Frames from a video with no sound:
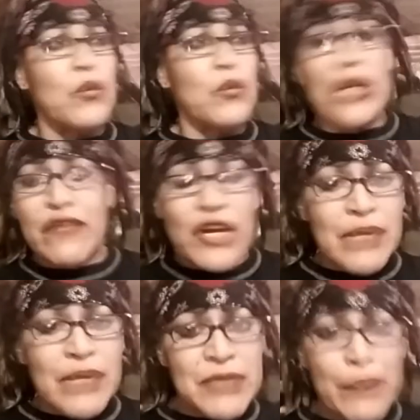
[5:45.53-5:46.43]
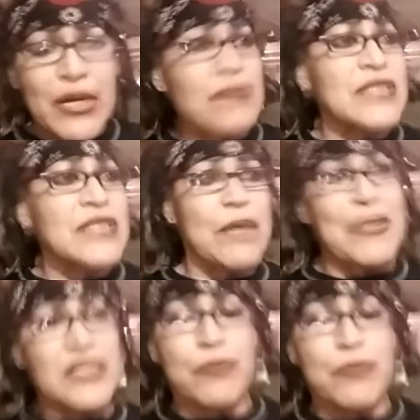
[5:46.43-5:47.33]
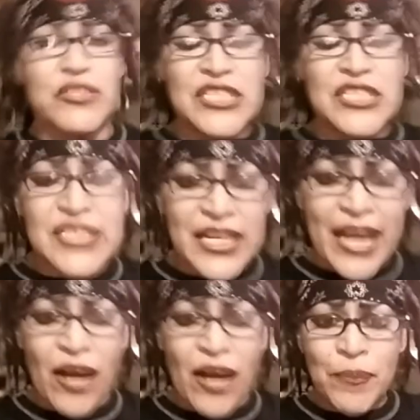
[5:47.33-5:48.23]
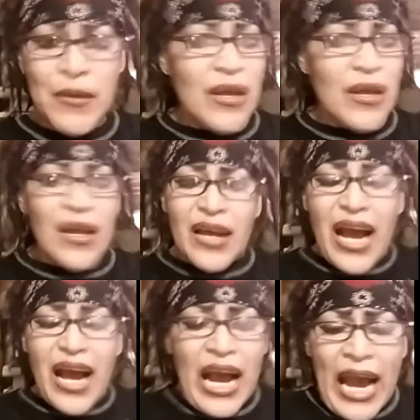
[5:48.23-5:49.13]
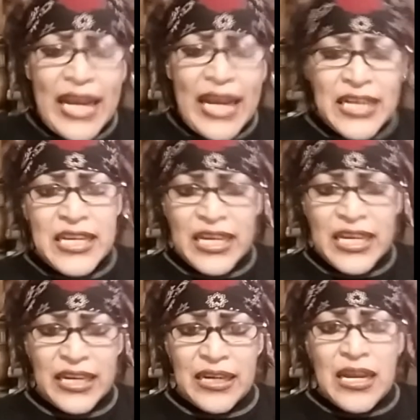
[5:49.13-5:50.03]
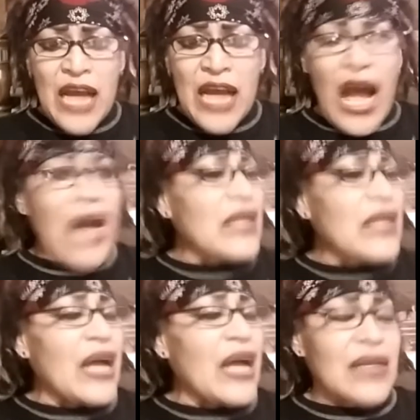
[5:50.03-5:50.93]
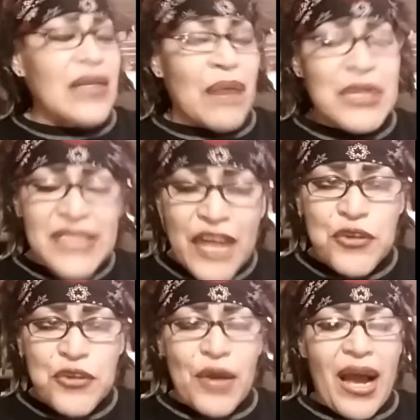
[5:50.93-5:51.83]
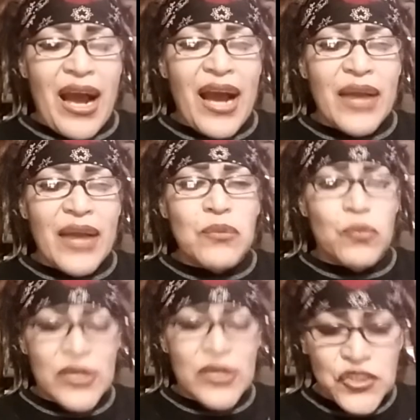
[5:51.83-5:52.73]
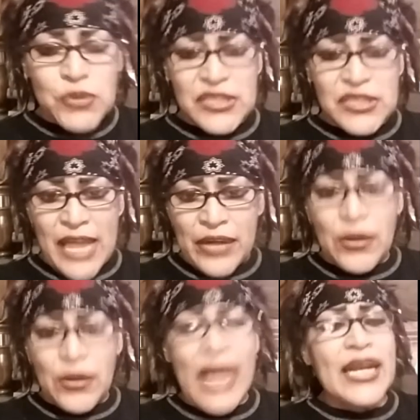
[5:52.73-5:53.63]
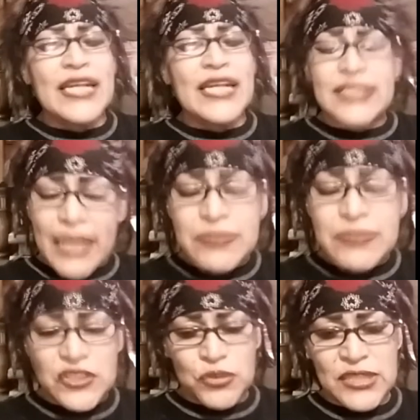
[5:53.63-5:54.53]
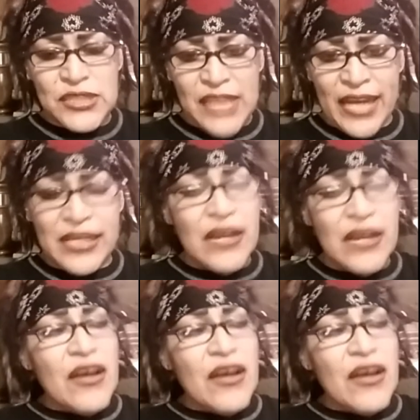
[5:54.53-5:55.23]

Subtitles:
see whatever number comes up, that's the person he's going to help? I didn't get it. I'm going to tell you, I was suicidal, and I attempted suicide